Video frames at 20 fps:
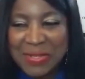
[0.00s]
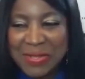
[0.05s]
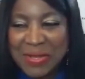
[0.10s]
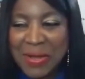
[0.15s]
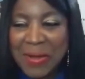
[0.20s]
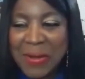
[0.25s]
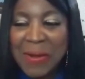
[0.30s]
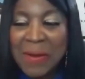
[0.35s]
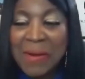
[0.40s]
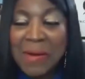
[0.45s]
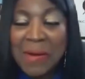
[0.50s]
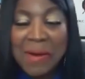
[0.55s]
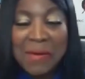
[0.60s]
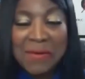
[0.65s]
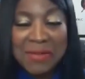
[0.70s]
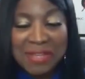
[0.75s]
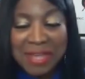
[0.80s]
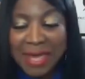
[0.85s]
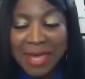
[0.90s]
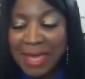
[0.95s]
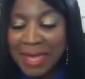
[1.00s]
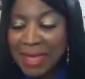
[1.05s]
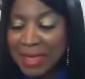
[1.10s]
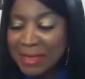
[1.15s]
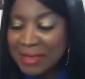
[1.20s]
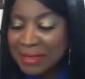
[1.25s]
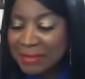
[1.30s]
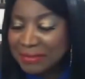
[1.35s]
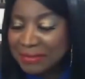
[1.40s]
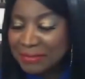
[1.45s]
Oh,
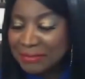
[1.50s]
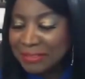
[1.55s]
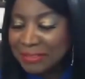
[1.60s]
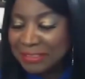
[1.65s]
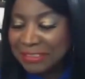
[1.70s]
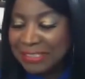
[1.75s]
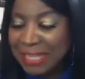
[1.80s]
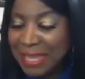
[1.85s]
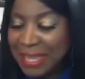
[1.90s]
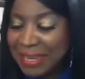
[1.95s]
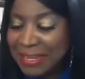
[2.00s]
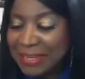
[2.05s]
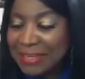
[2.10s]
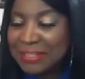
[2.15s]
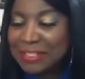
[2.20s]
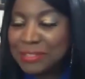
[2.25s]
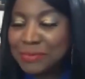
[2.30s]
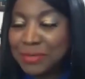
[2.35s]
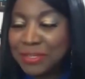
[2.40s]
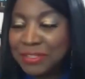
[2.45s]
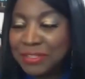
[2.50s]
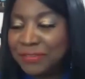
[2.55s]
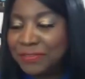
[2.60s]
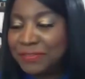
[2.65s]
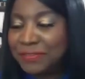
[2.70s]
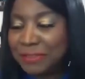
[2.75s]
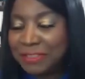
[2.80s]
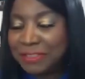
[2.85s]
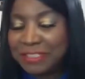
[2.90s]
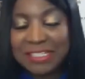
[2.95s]
okay. Well, that is
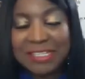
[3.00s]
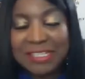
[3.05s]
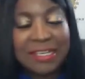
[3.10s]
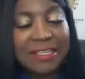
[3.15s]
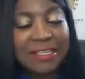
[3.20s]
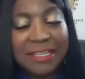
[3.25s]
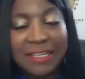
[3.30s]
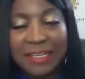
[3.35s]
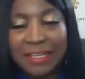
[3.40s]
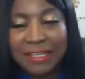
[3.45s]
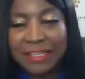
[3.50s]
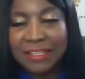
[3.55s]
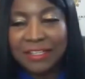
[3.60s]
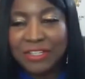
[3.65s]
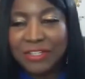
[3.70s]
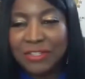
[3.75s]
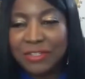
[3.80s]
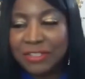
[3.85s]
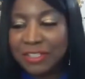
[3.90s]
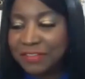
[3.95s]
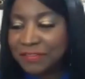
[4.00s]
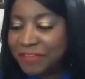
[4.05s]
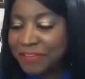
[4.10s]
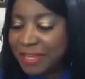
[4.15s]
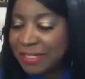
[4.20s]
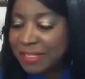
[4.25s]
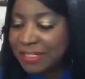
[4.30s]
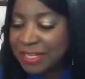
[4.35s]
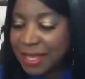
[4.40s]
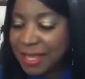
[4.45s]
wonderful, because again, you look
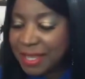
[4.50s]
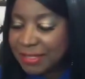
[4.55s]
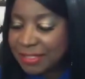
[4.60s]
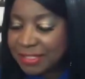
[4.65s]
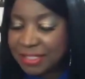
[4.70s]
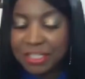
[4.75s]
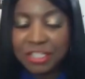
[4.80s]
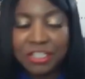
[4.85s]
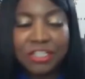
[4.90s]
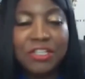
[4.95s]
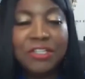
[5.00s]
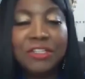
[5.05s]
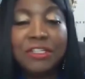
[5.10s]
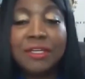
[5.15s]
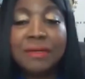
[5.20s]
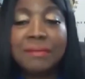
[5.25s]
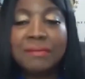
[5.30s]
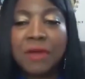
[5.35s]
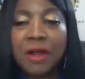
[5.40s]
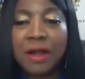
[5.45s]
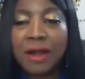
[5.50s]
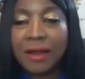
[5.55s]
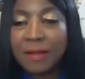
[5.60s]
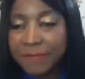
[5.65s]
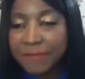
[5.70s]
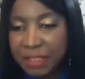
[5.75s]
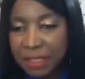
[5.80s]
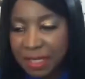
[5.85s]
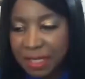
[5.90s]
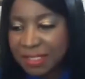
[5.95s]
fantastic. You look
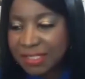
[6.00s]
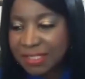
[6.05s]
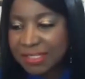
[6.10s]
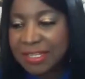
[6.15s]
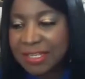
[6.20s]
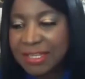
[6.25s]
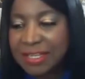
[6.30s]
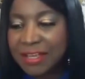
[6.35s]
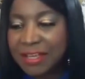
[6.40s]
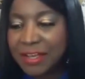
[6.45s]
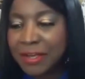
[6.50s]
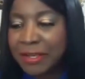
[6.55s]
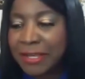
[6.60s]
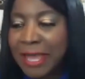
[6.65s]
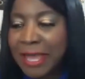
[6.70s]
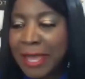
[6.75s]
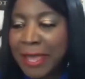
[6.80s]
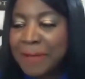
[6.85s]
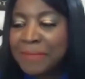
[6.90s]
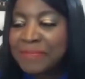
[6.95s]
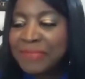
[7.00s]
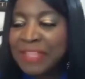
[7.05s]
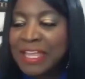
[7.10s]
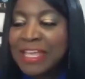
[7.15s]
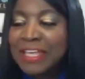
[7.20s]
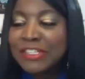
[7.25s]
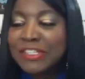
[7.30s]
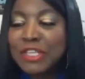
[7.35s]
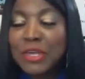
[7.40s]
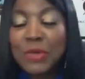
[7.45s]
marvelous. Okay.
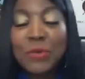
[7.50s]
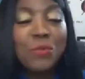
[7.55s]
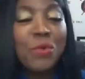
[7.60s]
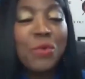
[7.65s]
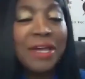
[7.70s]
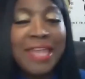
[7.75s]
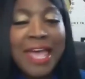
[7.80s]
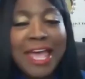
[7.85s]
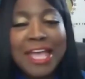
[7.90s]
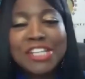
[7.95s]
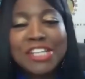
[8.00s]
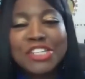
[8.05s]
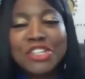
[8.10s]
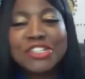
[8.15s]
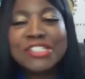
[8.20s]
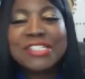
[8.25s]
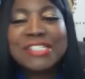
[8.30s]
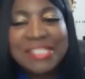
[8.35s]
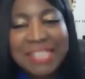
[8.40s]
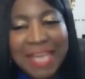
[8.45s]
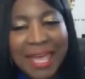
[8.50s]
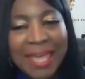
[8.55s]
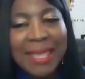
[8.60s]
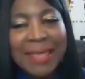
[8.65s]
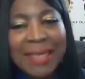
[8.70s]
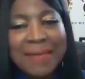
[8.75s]
So what has your day?